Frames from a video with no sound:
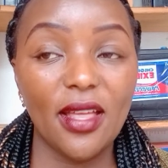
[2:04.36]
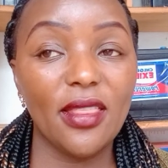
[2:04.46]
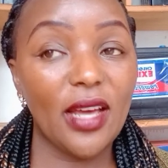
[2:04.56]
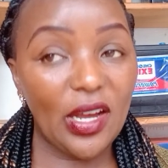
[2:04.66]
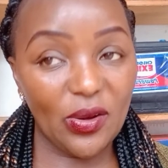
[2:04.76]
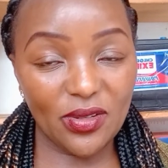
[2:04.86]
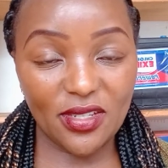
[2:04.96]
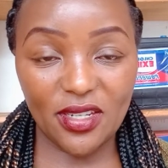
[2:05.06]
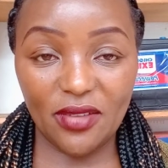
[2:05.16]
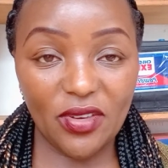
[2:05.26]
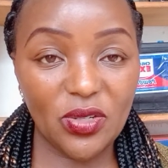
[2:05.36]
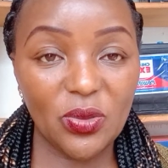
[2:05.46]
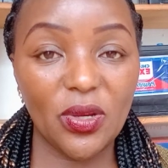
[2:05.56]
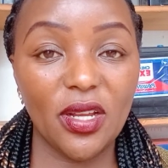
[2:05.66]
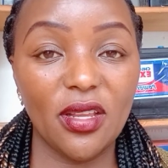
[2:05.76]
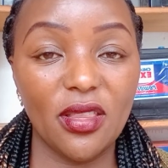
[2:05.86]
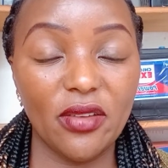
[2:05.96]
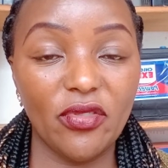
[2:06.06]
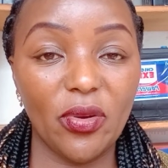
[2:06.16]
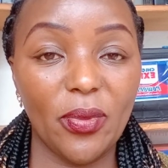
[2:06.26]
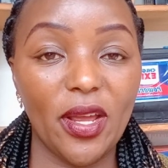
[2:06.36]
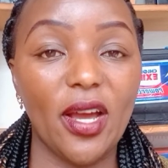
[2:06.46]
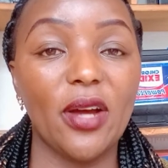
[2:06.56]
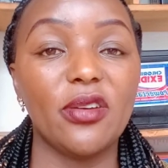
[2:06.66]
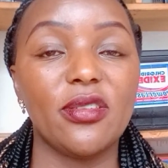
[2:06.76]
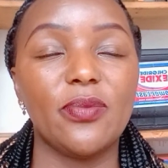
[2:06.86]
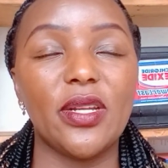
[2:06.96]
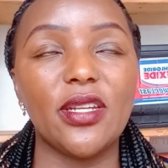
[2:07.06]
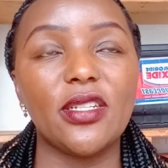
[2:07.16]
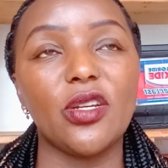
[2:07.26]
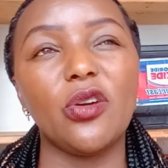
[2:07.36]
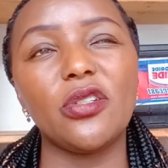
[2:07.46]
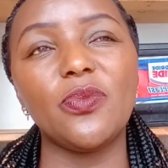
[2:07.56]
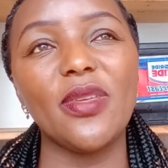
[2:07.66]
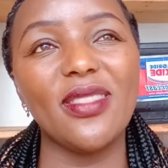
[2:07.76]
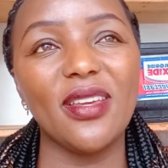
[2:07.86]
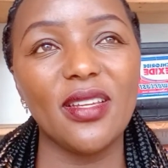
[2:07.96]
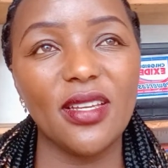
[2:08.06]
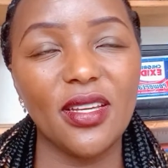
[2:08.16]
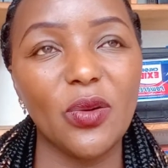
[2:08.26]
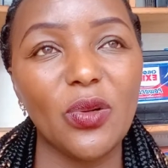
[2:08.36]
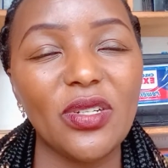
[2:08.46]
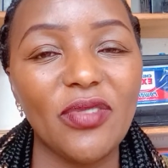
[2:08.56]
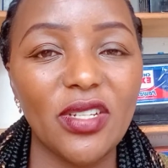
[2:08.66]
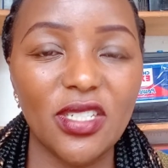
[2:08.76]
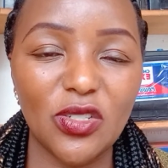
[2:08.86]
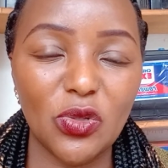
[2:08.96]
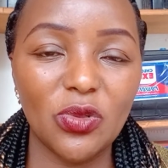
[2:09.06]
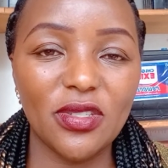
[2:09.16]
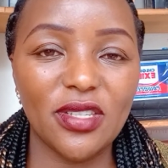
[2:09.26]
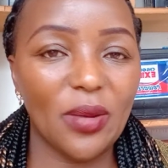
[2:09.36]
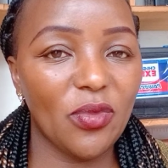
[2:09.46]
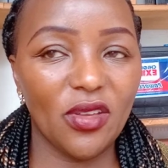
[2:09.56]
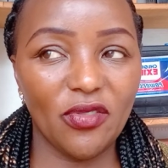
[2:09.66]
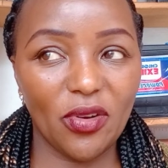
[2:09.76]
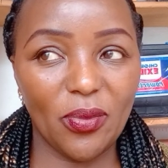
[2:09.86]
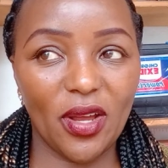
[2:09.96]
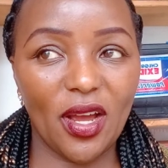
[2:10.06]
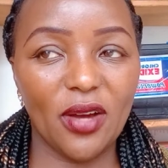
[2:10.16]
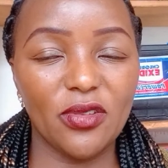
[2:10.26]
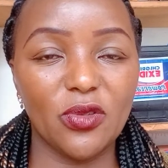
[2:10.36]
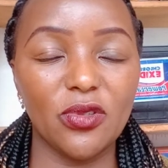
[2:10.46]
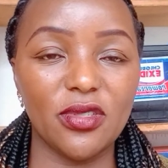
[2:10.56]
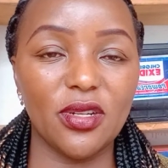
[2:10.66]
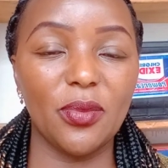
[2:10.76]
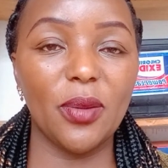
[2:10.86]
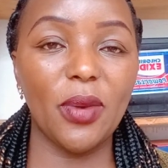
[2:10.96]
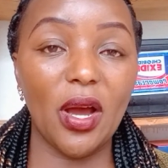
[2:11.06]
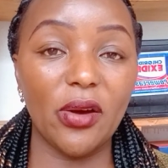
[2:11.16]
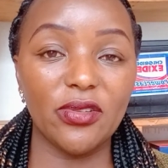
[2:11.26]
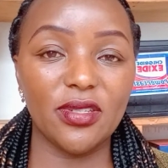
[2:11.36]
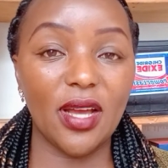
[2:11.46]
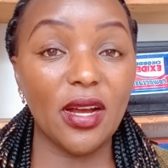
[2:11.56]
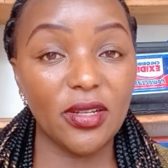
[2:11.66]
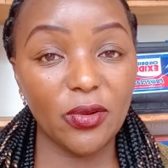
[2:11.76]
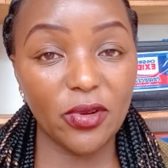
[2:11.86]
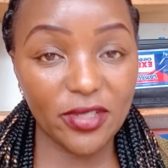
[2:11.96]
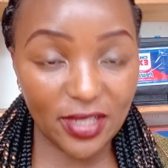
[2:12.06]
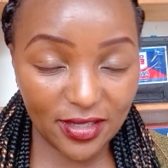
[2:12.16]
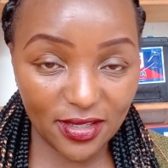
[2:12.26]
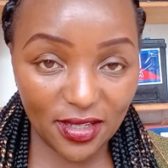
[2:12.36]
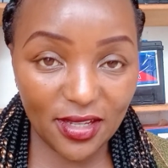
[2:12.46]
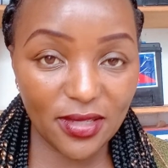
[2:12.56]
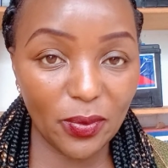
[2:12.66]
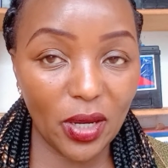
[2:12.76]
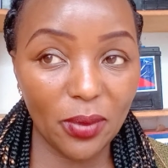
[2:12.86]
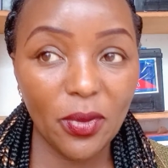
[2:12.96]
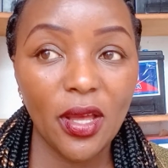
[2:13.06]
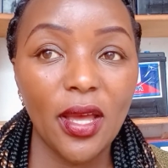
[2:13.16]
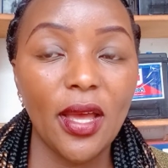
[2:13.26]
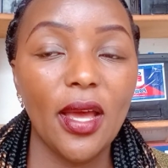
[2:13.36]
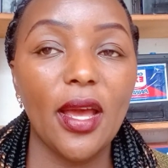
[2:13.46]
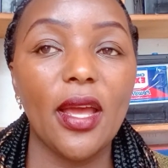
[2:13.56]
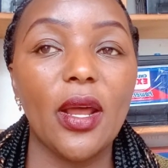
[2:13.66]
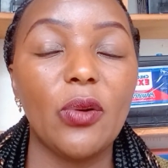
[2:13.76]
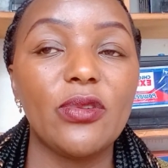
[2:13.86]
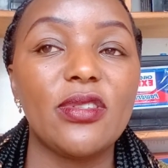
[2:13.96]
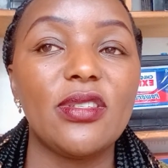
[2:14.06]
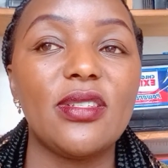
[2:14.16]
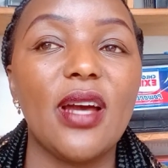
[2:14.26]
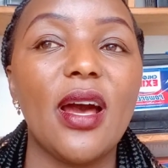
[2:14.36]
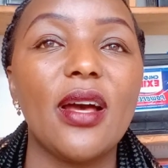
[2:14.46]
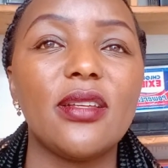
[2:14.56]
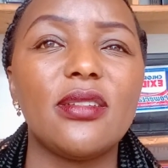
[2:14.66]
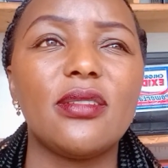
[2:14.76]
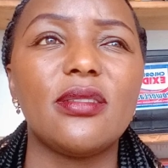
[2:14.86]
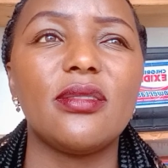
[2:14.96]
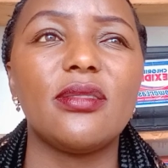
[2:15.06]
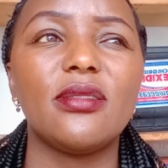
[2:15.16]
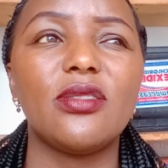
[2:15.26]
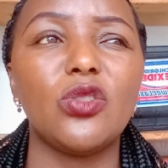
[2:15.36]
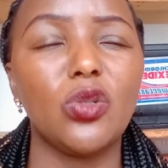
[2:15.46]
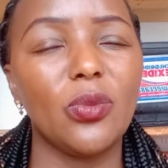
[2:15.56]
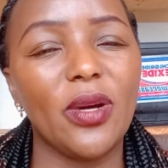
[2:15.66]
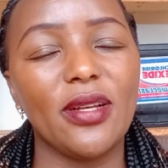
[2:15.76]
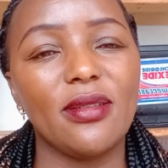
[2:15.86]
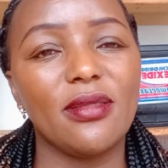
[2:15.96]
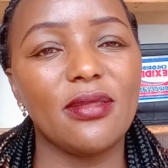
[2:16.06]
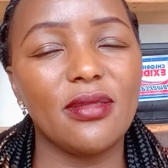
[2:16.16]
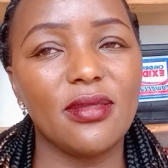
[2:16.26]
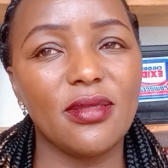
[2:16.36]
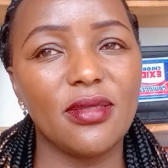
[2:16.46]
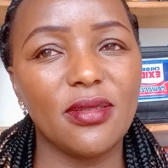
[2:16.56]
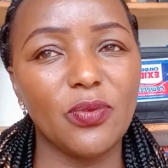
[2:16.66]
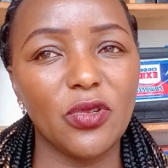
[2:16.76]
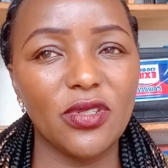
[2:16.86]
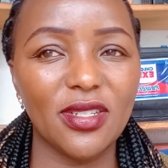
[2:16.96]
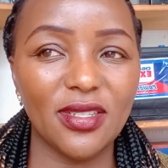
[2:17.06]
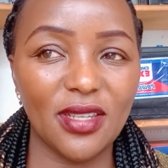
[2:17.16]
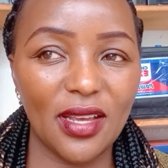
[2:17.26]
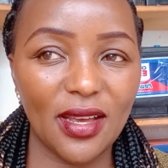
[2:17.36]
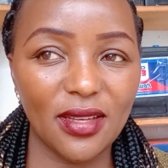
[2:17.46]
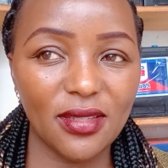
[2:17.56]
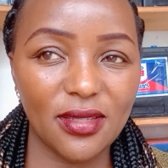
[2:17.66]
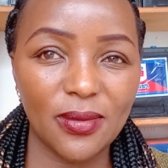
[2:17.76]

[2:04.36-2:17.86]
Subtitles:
Thank God she never took anything from my house, but it got me thinking, whatever she took something from my house, because remember I was a CS mom, and I was just 2 months post CS.